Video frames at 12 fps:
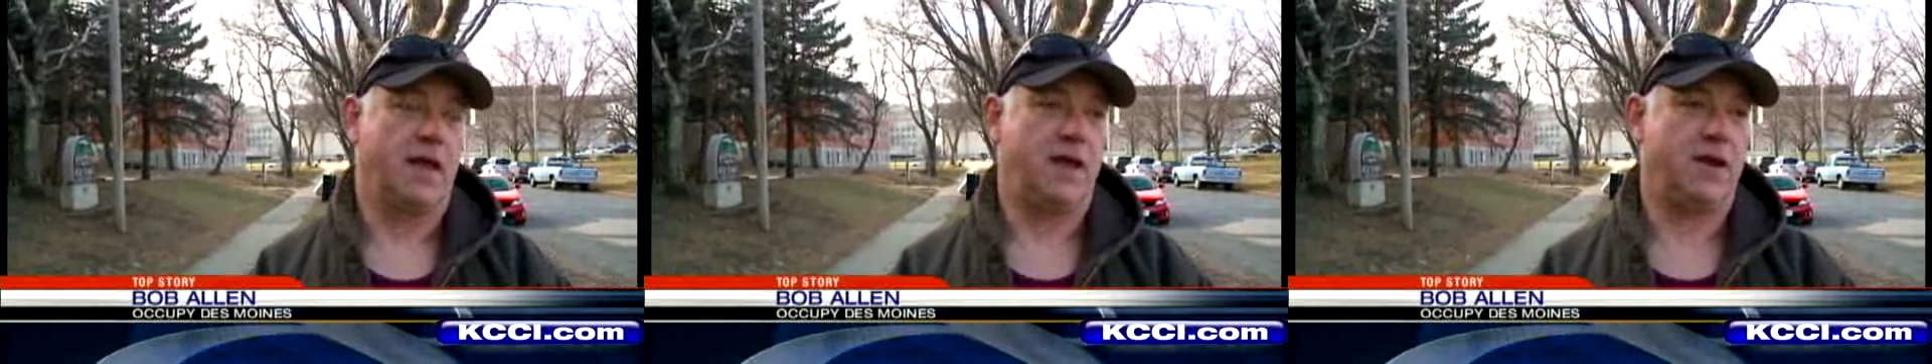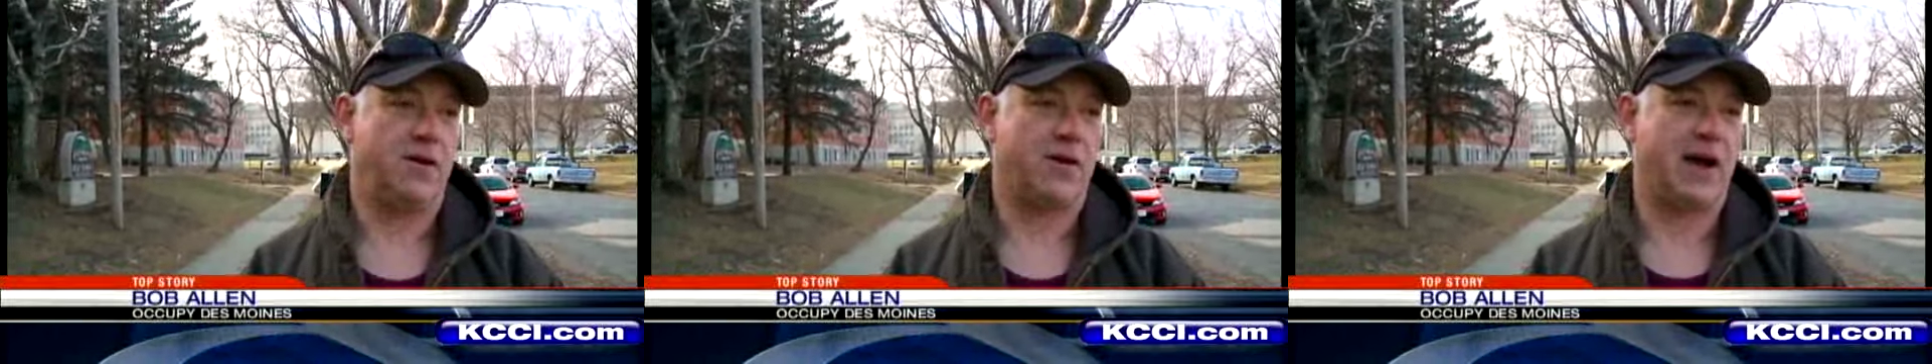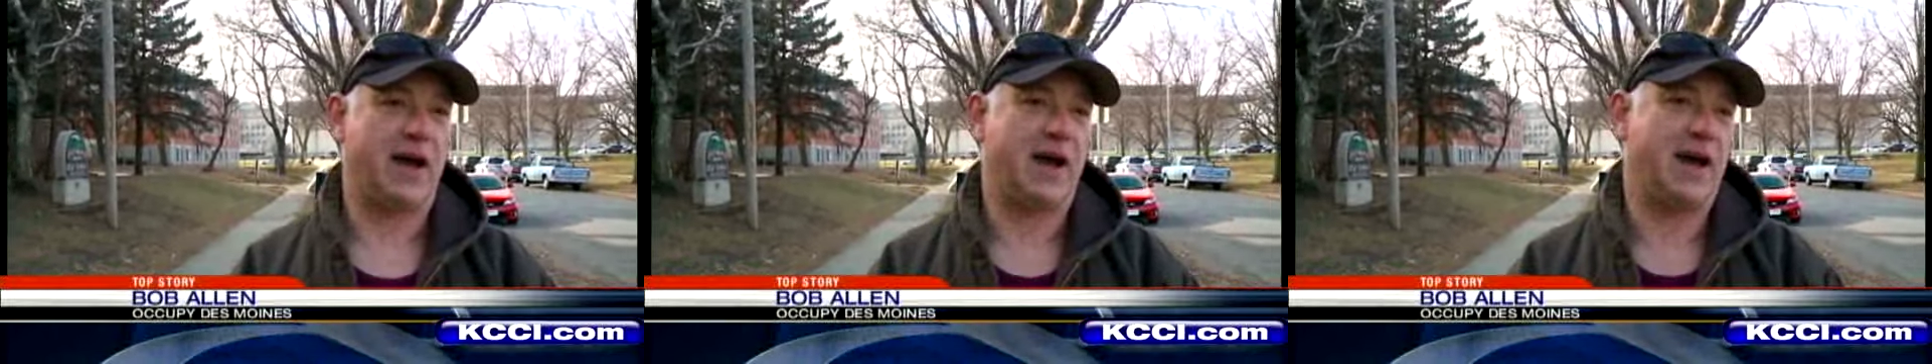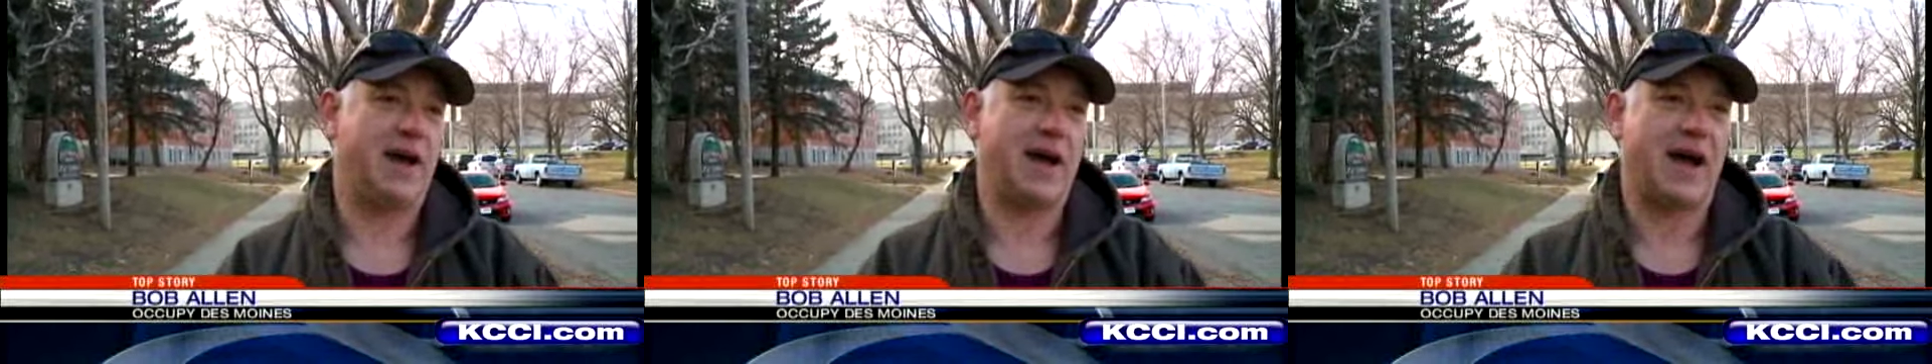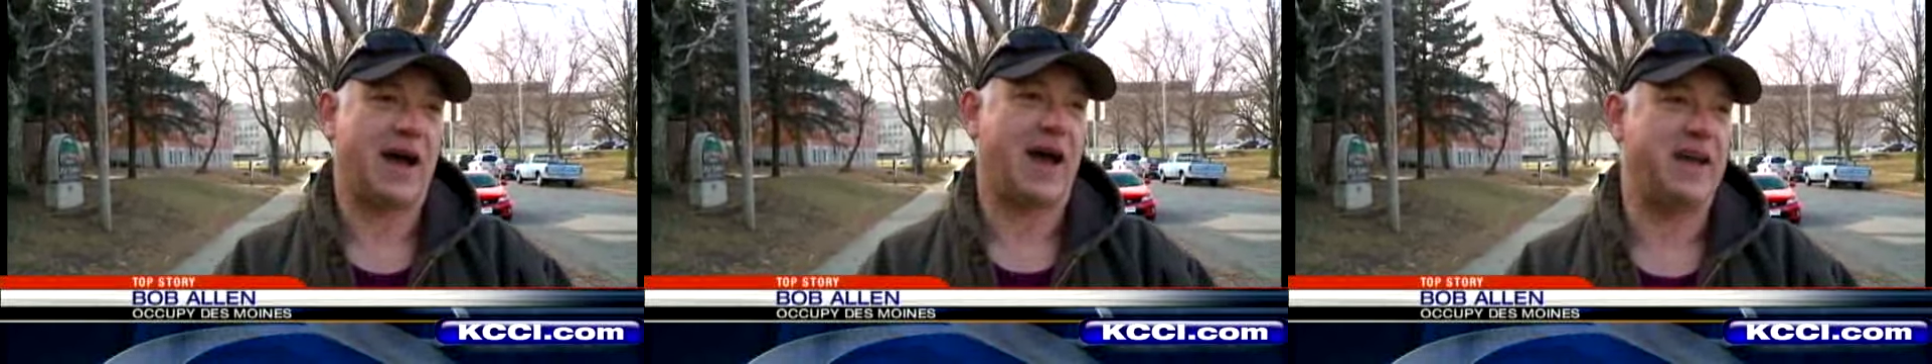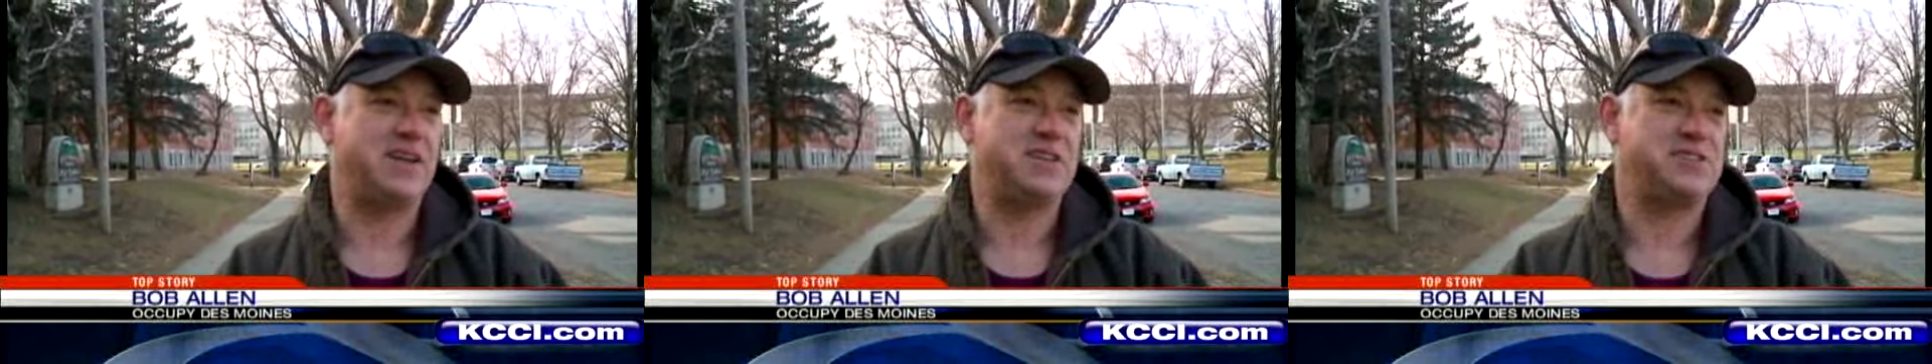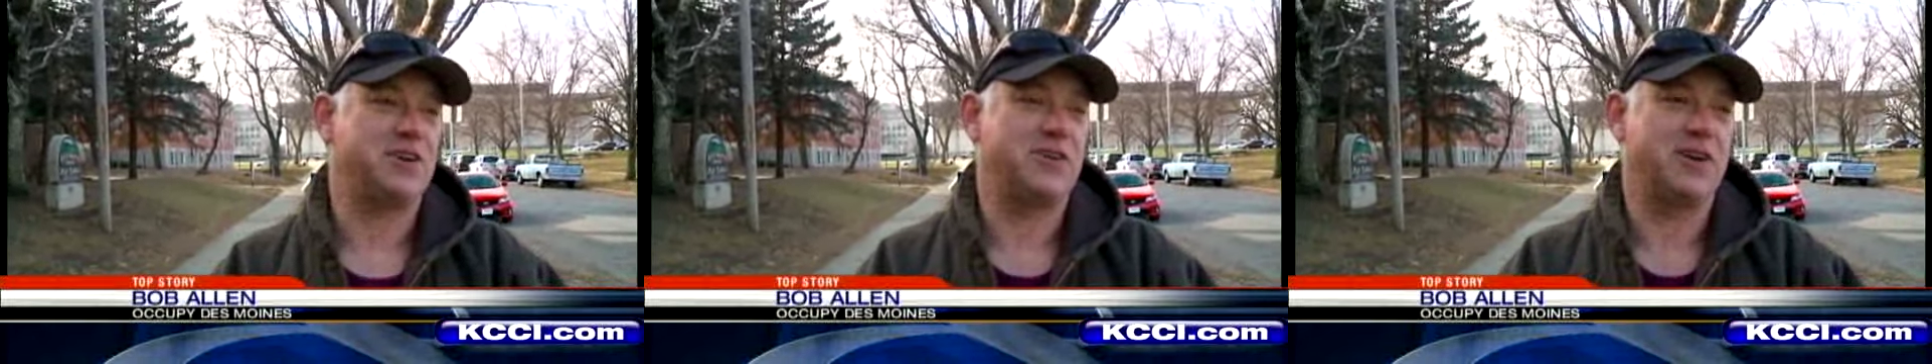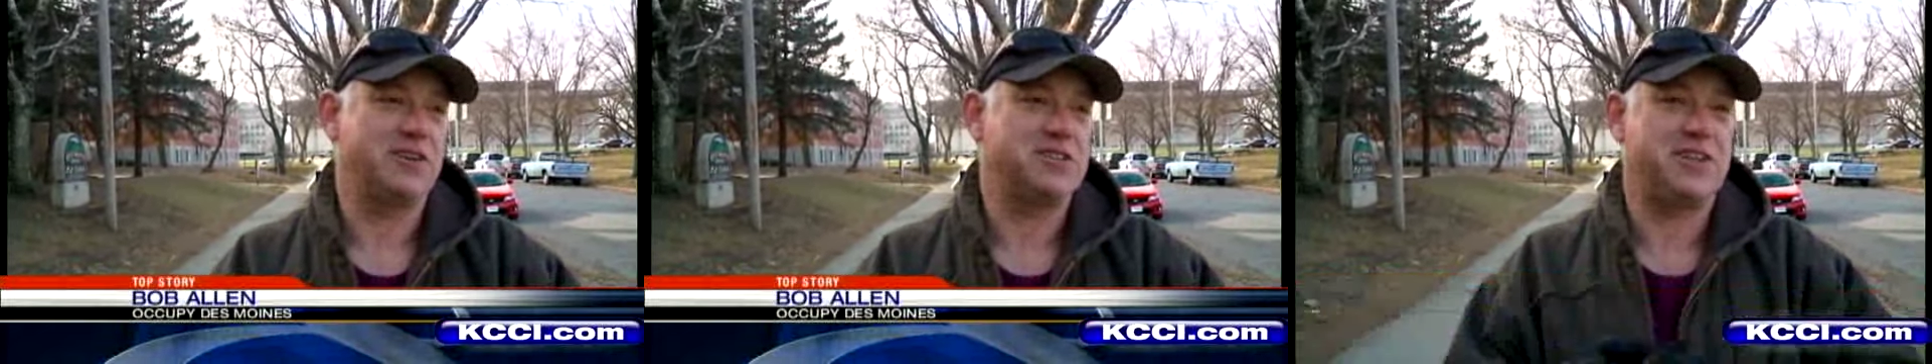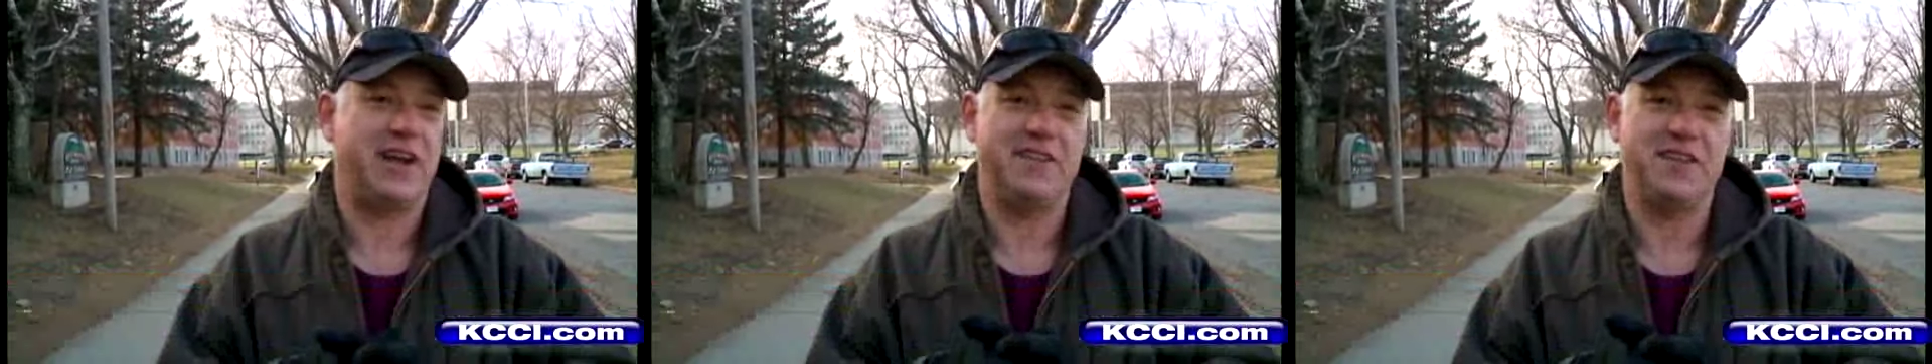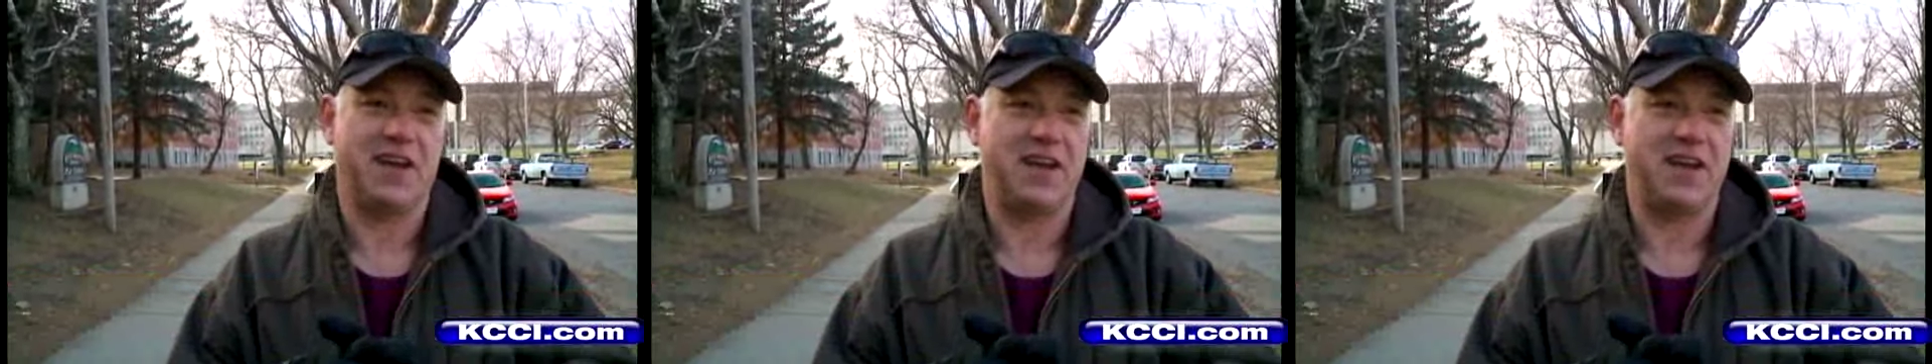You know, I, I, I just don't understand the